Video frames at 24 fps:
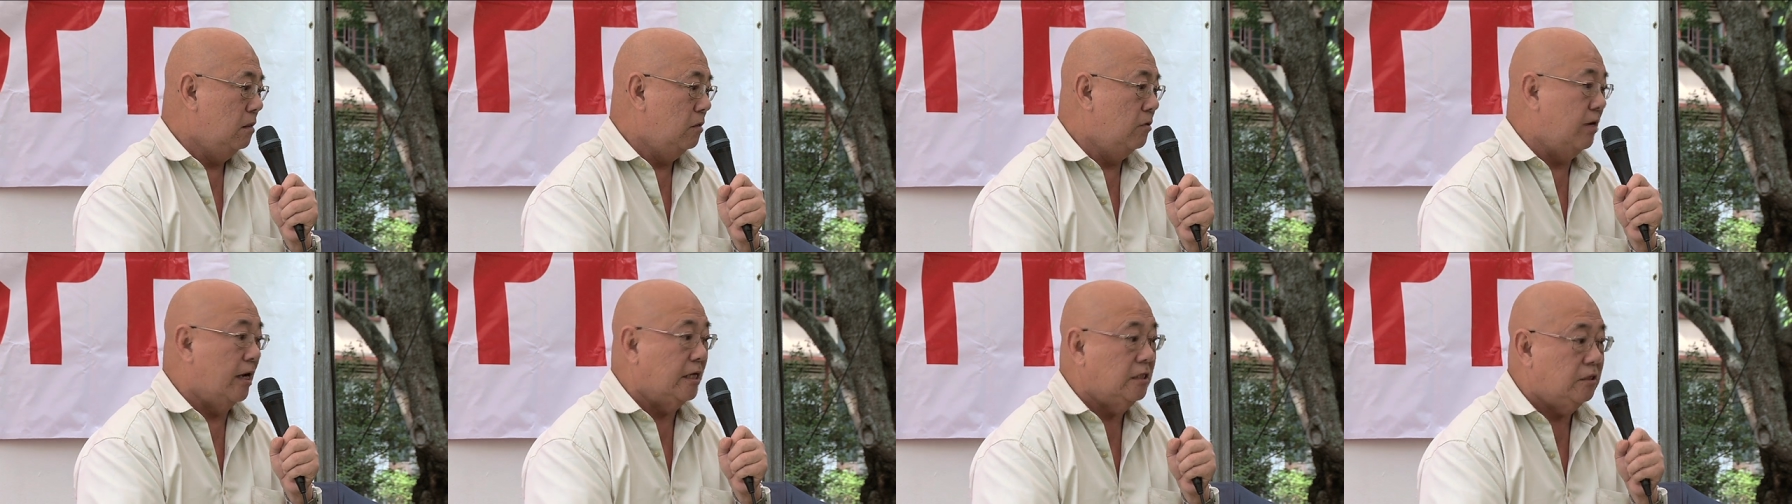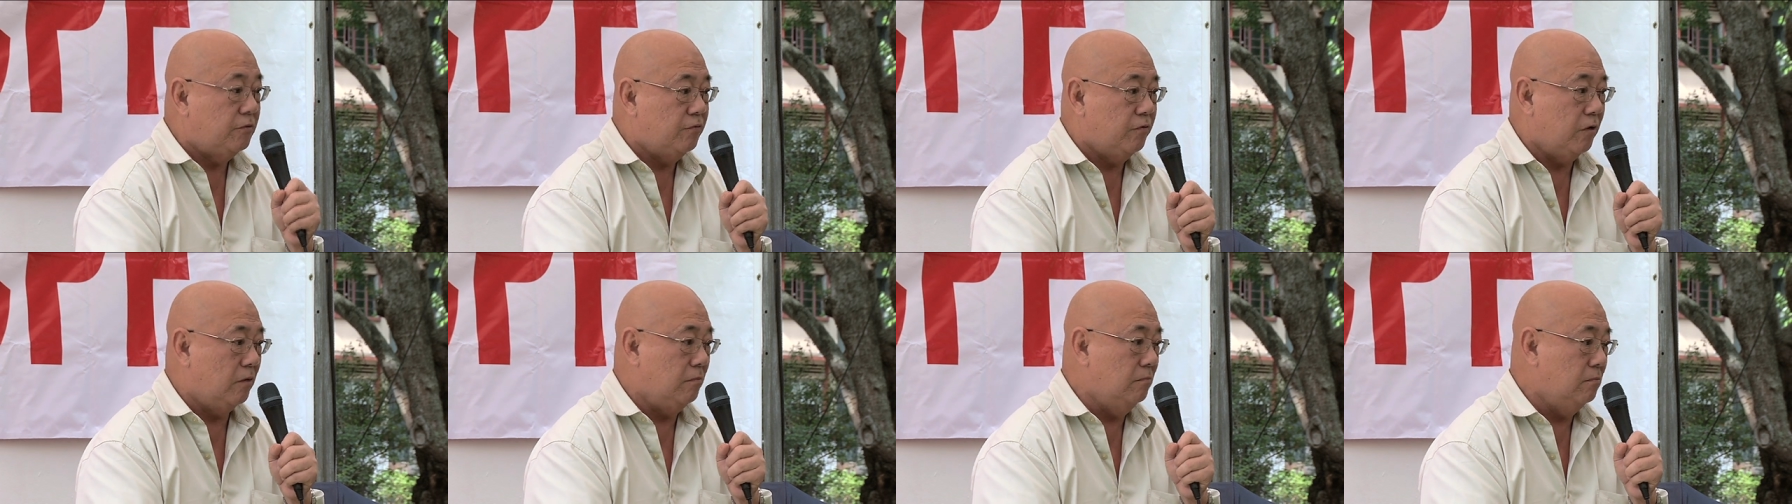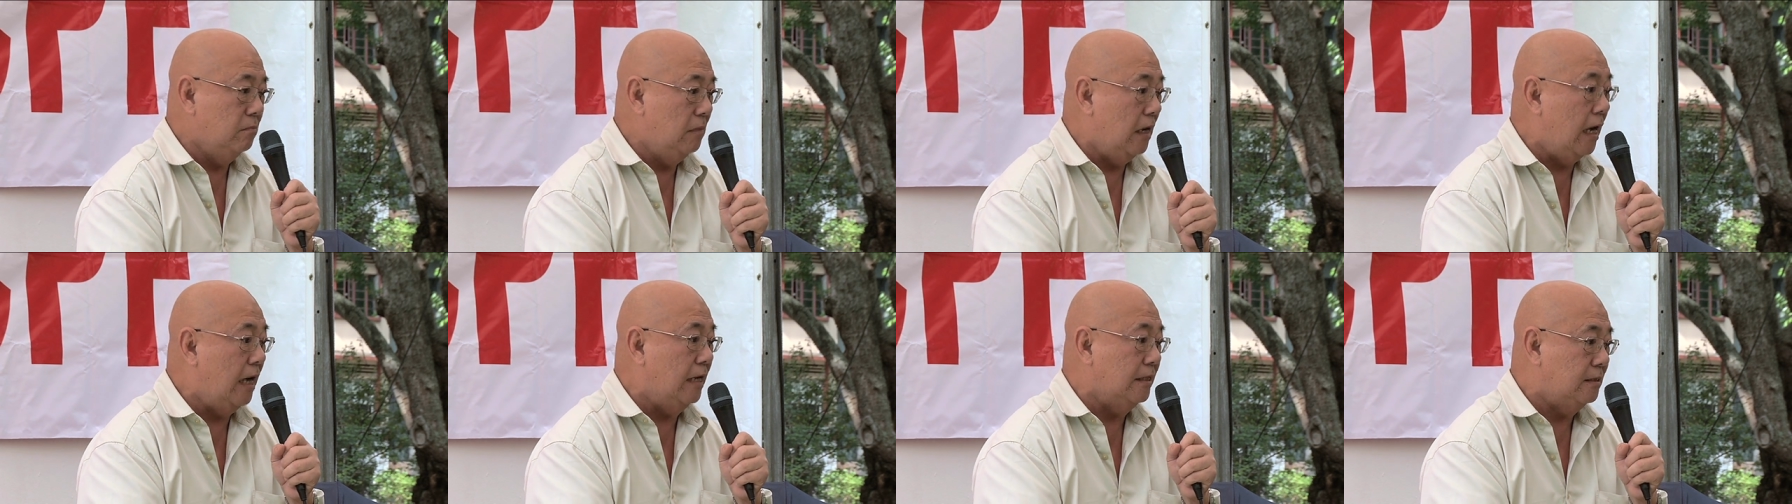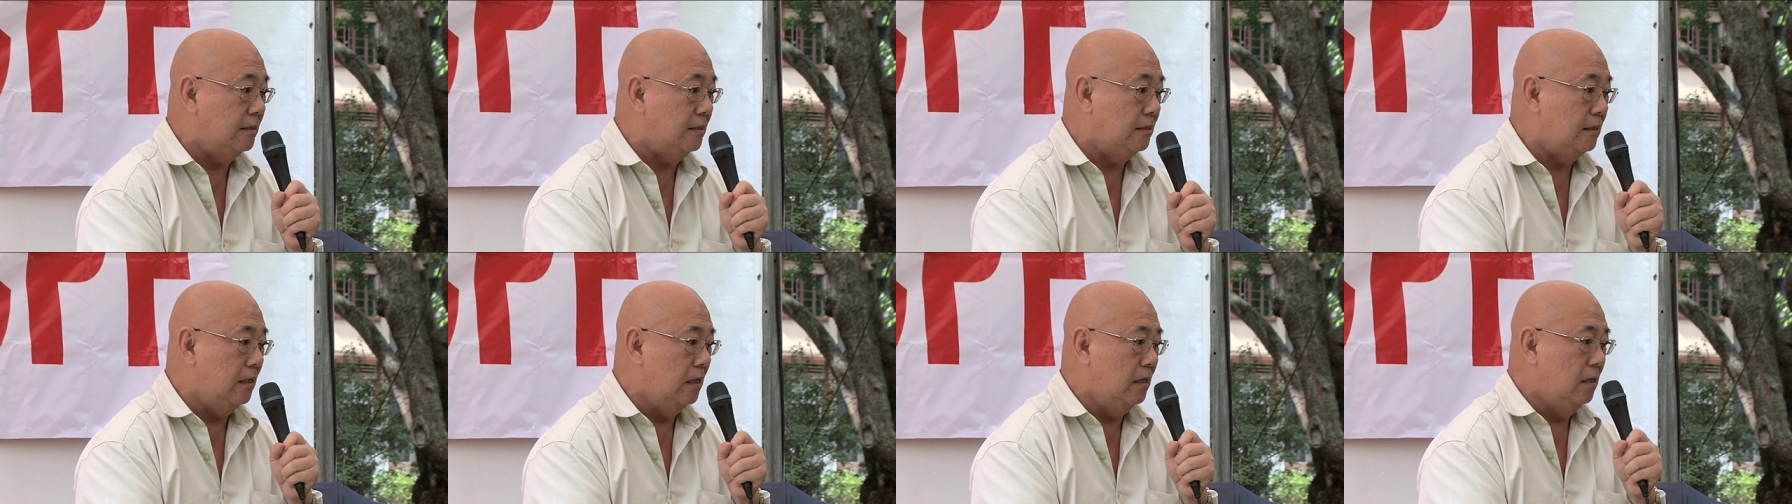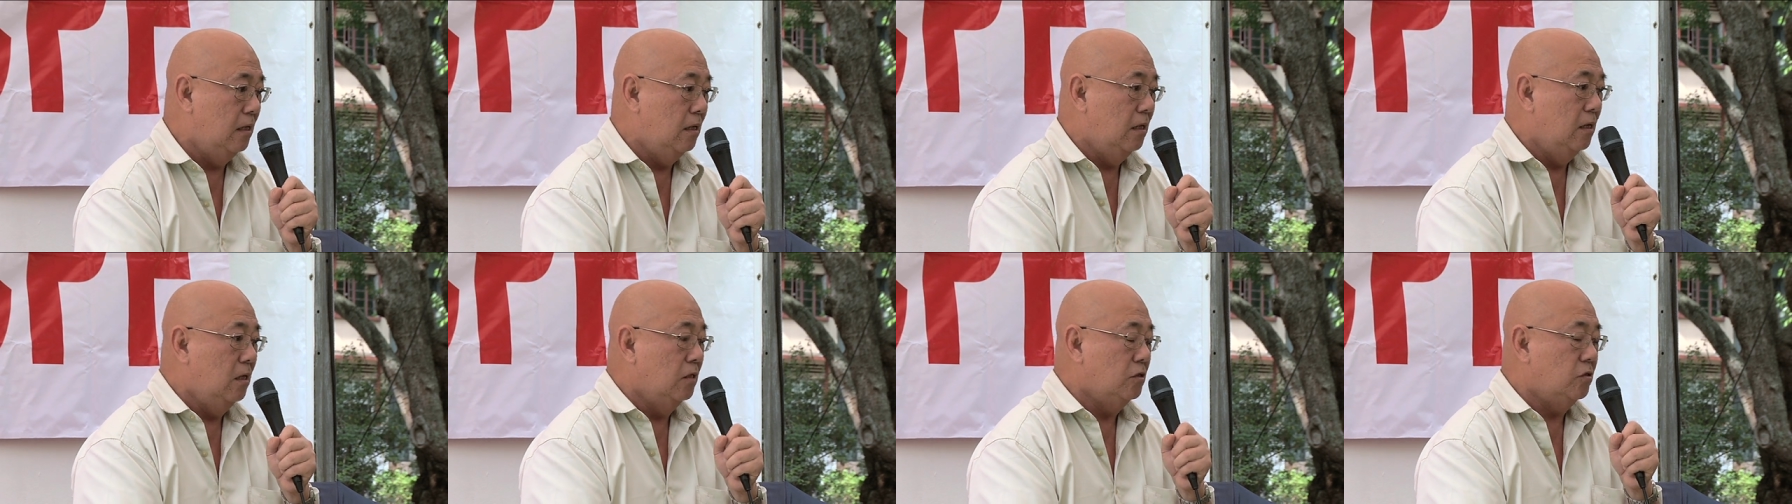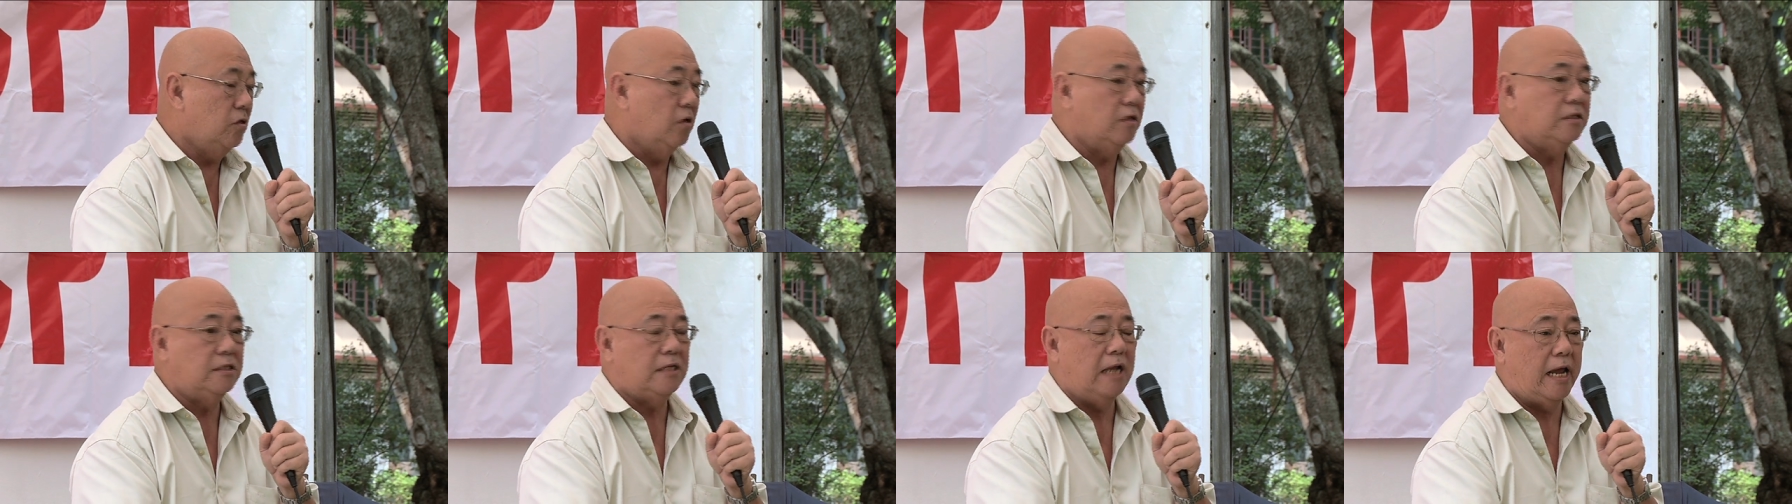rent from us.
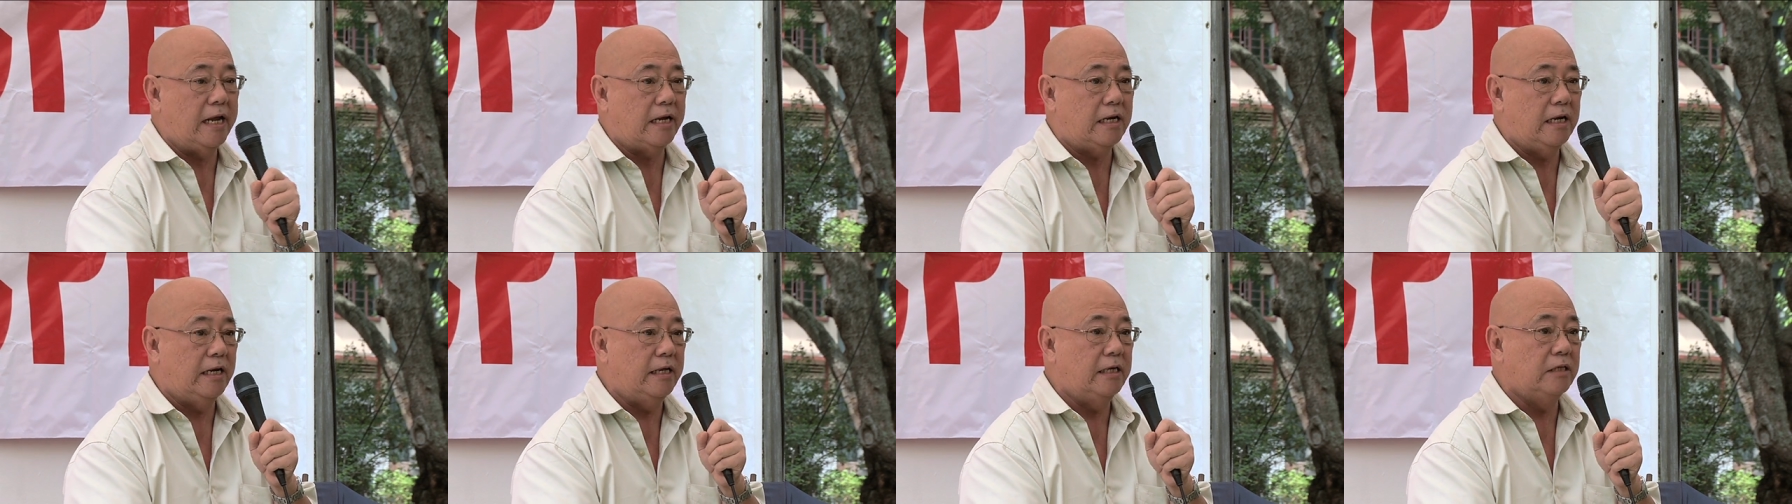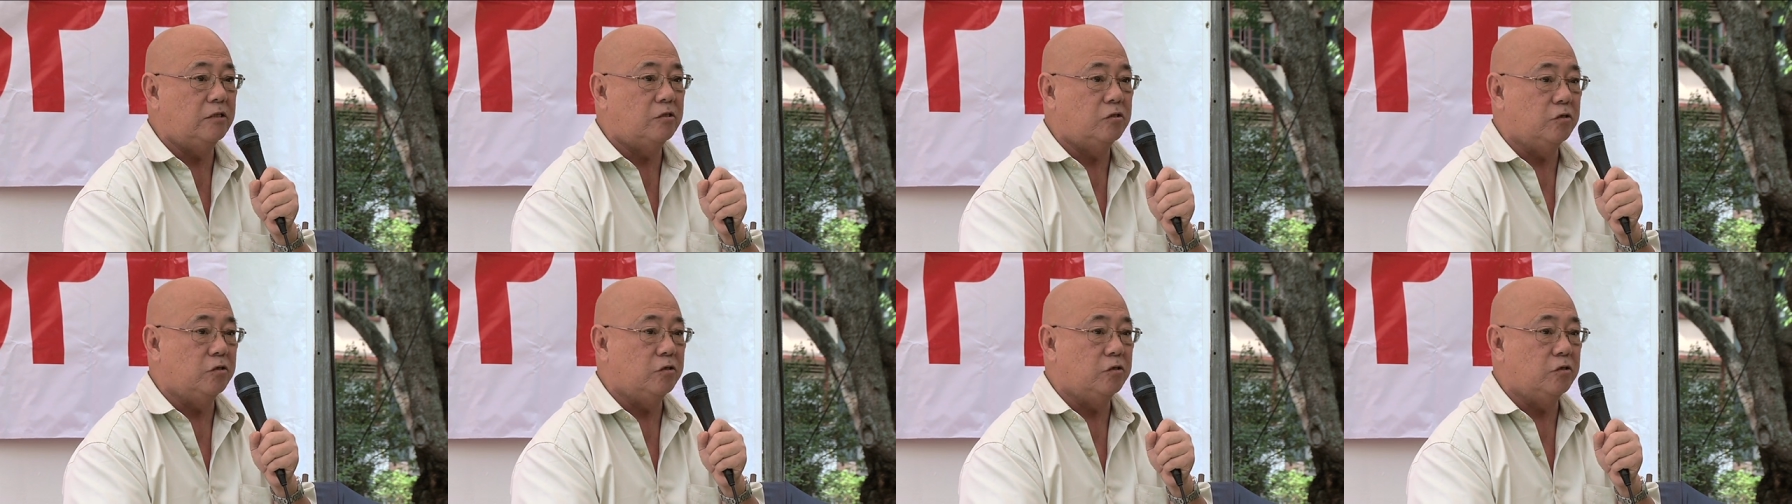So it's likely